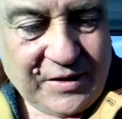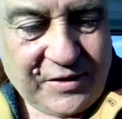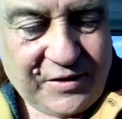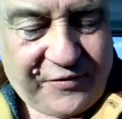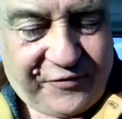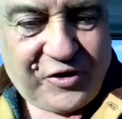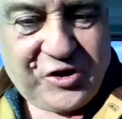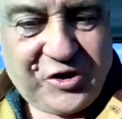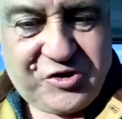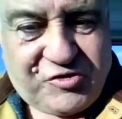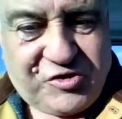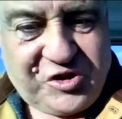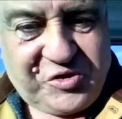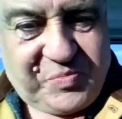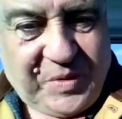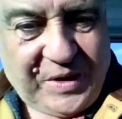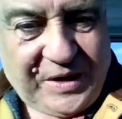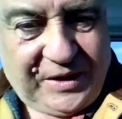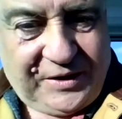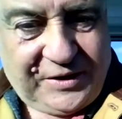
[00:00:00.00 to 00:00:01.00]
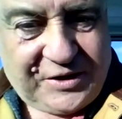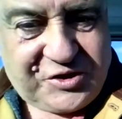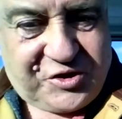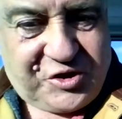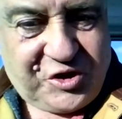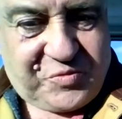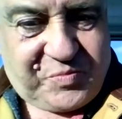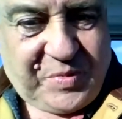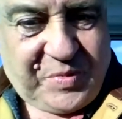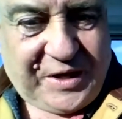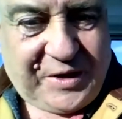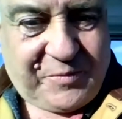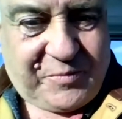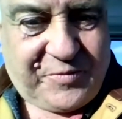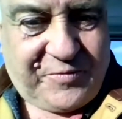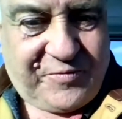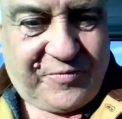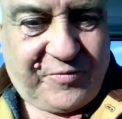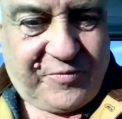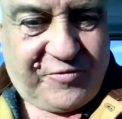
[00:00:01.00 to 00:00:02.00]
the fisheries bill that's just
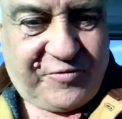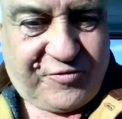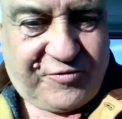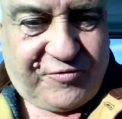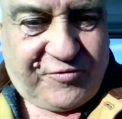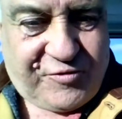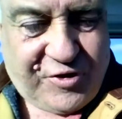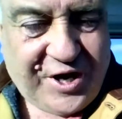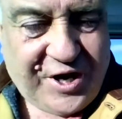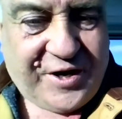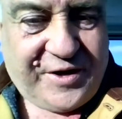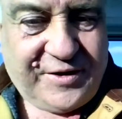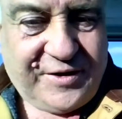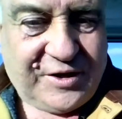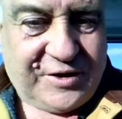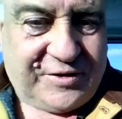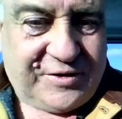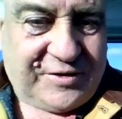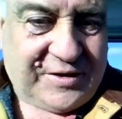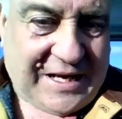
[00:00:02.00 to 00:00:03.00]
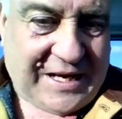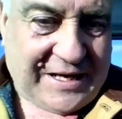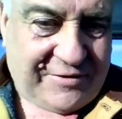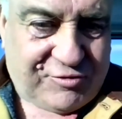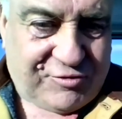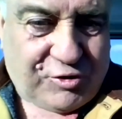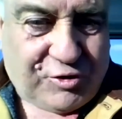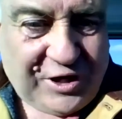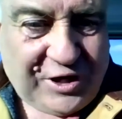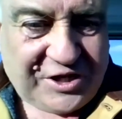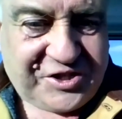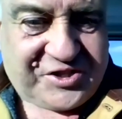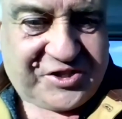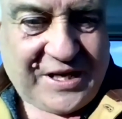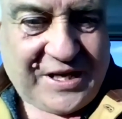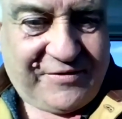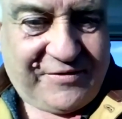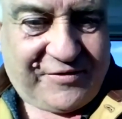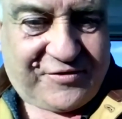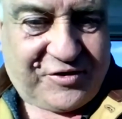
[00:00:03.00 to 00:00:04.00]
been written and had royal
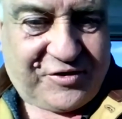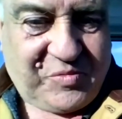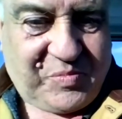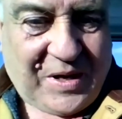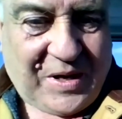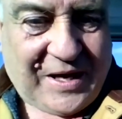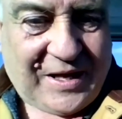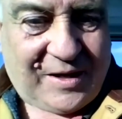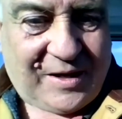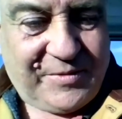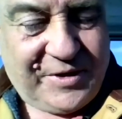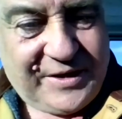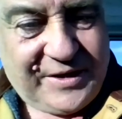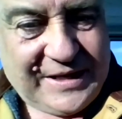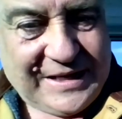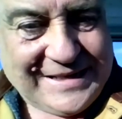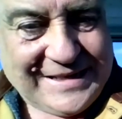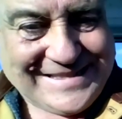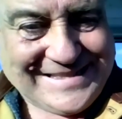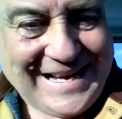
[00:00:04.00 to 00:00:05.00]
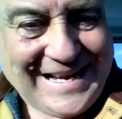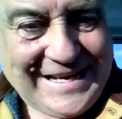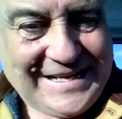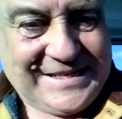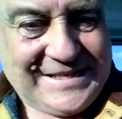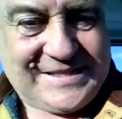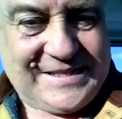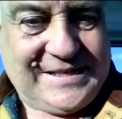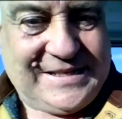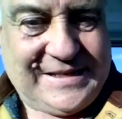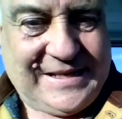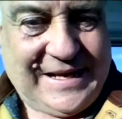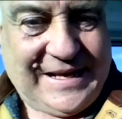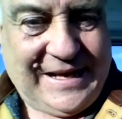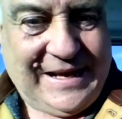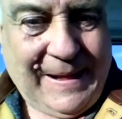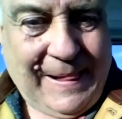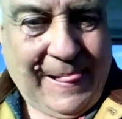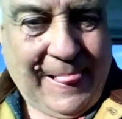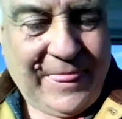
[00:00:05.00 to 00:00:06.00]
assent through Parliament, it states in
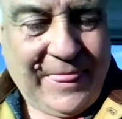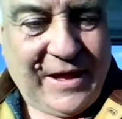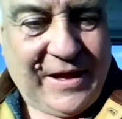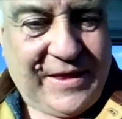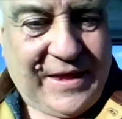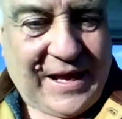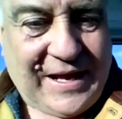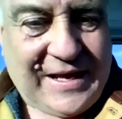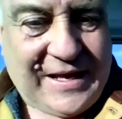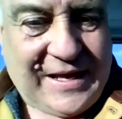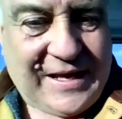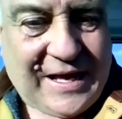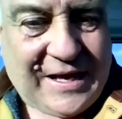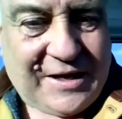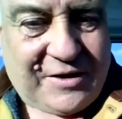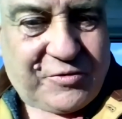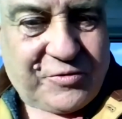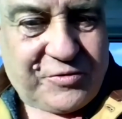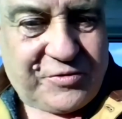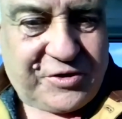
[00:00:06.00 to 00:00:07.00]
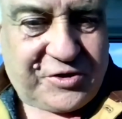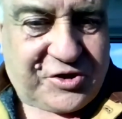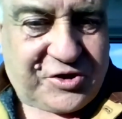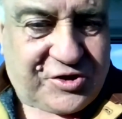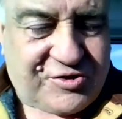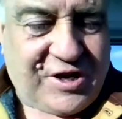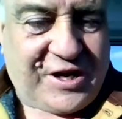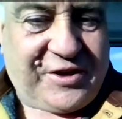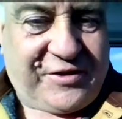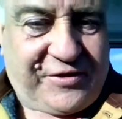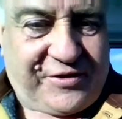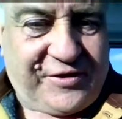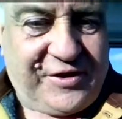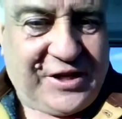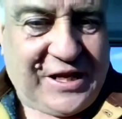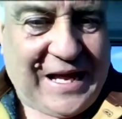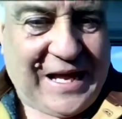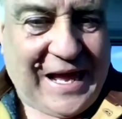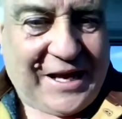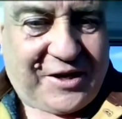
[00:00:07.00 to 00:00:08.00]
there that they are going to strengthen
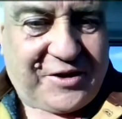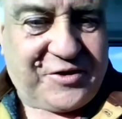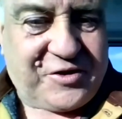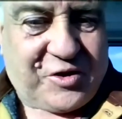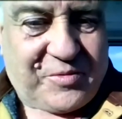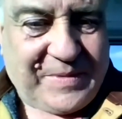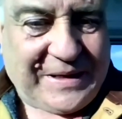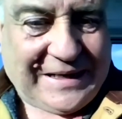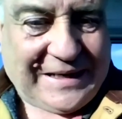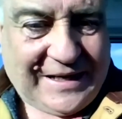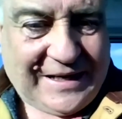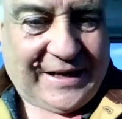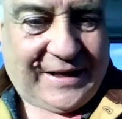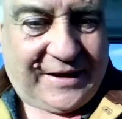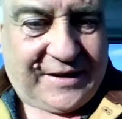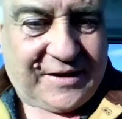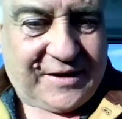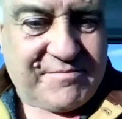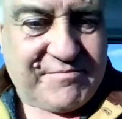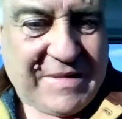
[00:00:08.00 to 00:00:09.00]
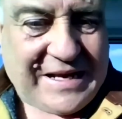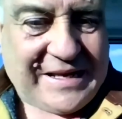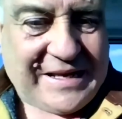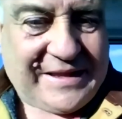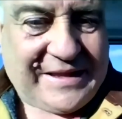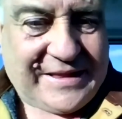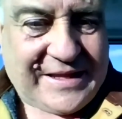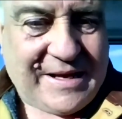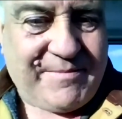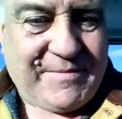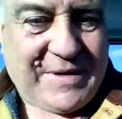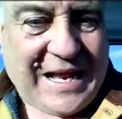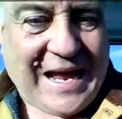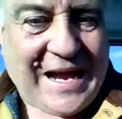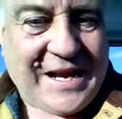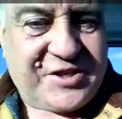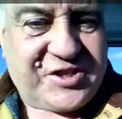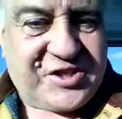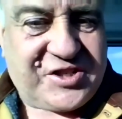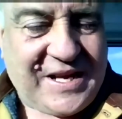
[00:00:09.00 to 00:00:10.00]
the economic link and make them land